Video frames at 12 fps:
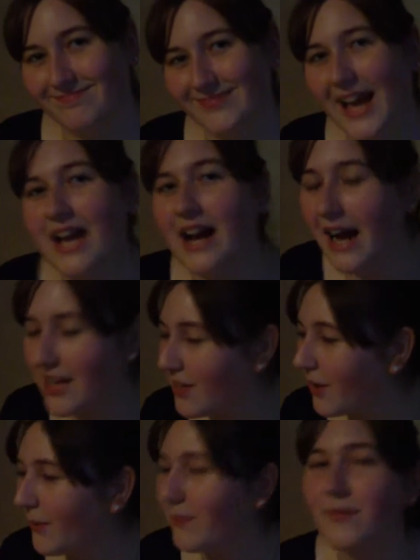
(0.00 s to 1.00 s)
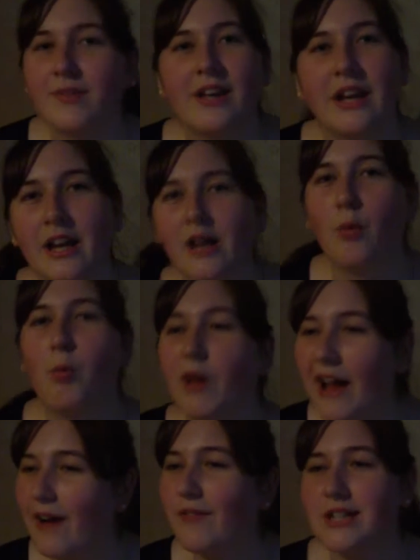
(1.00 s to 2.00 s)
I thought it was Timmy Thursday. We'll
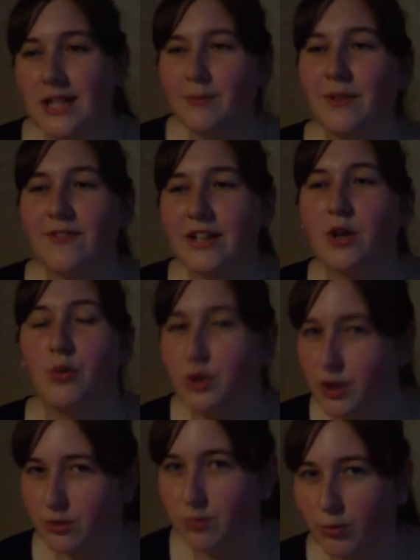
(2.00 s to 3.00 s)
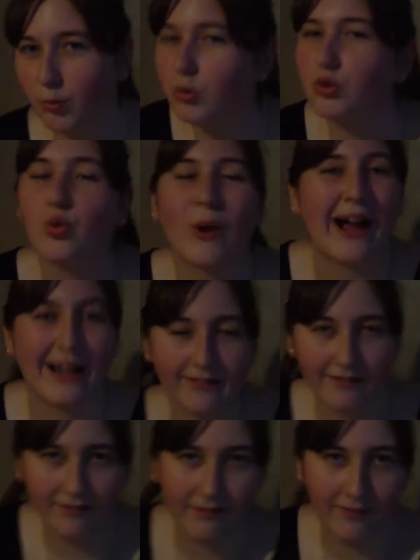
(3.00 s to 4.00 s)
have a Timmy video too. We'll try.
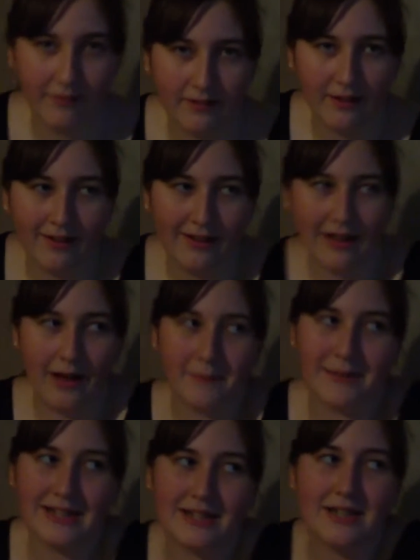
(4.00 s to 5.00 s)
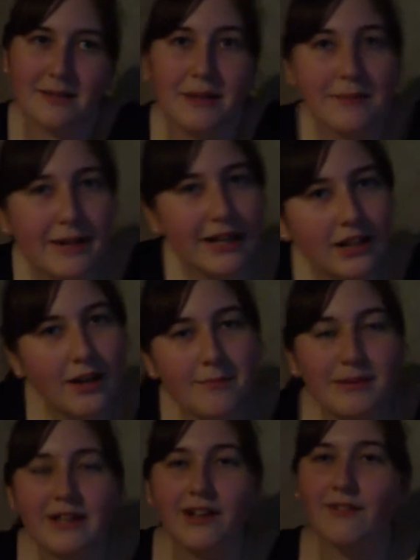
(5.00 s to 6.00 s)
I mean, Timmy might not
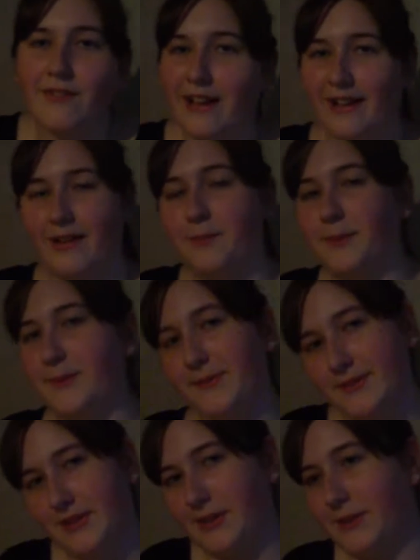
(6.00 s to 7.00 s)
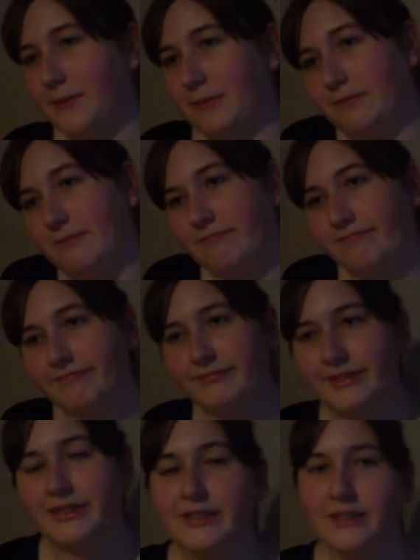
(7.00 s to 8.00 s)
be available, so
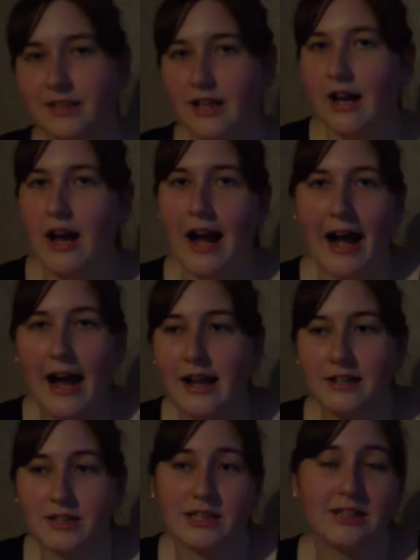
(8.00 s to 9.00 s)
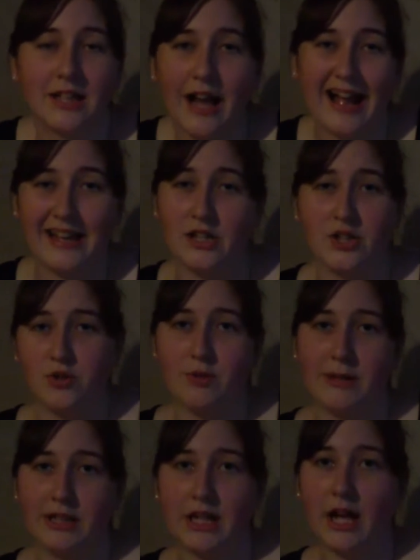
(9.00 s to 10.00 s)
I, there's nothing I can do
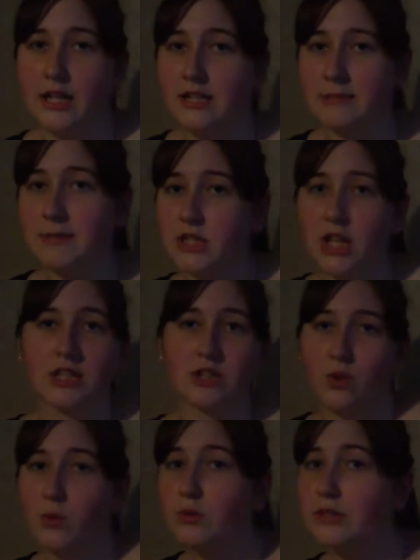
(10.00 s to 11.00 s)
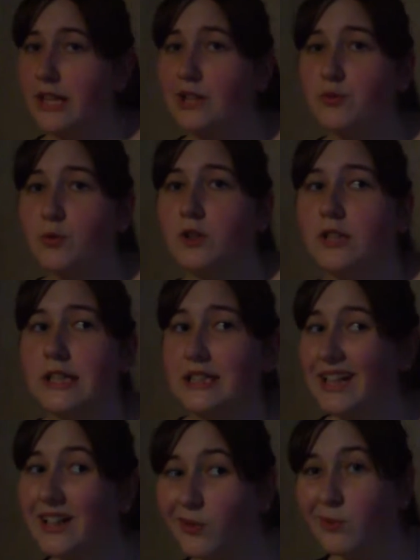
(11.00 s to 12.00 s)
about that. Timmy's got his own schedule. He's
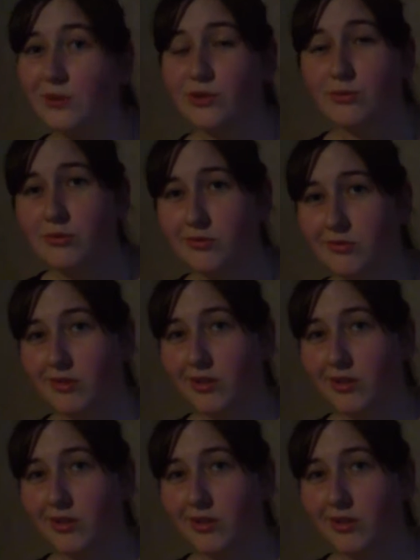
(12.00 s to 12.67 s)
got to go to school.